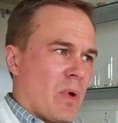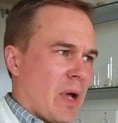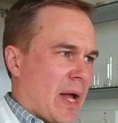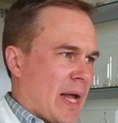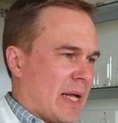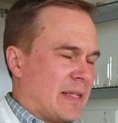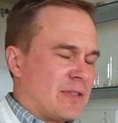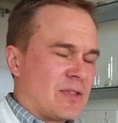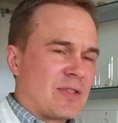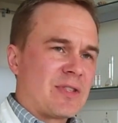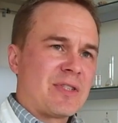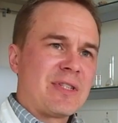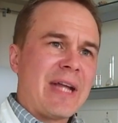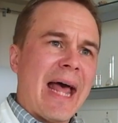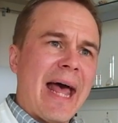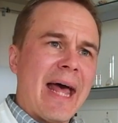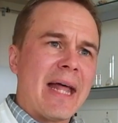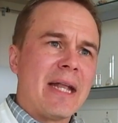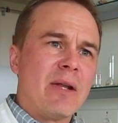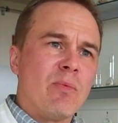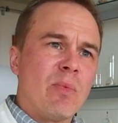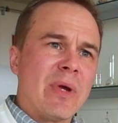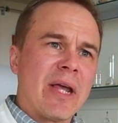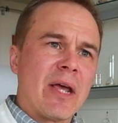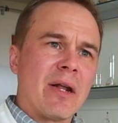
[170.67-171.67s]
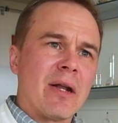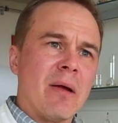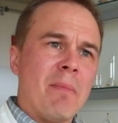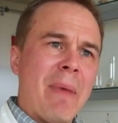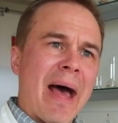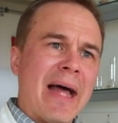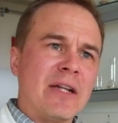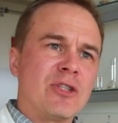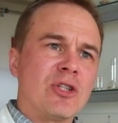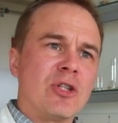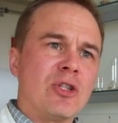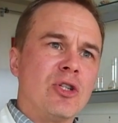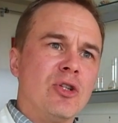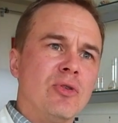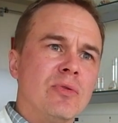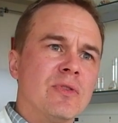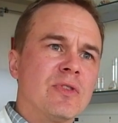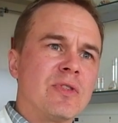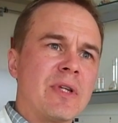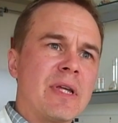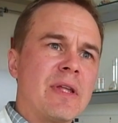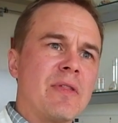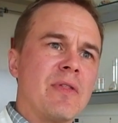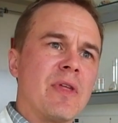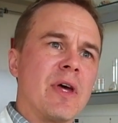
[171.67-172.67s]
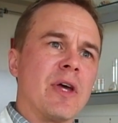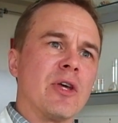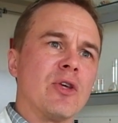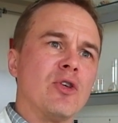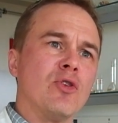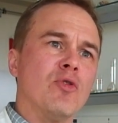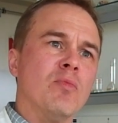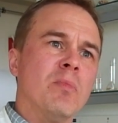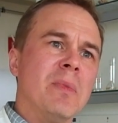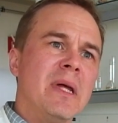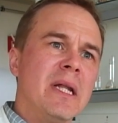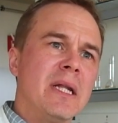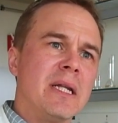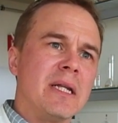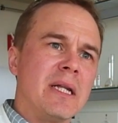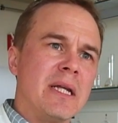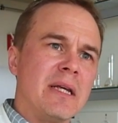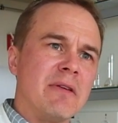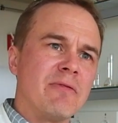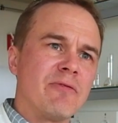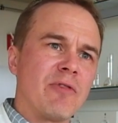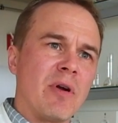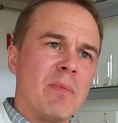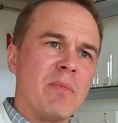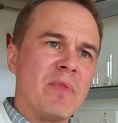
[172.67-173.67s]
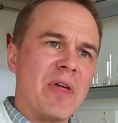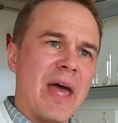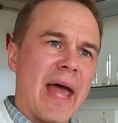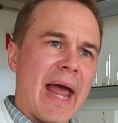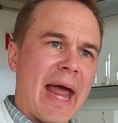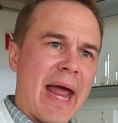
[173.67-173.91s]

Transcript: Instead, we can imagine using the humidity from the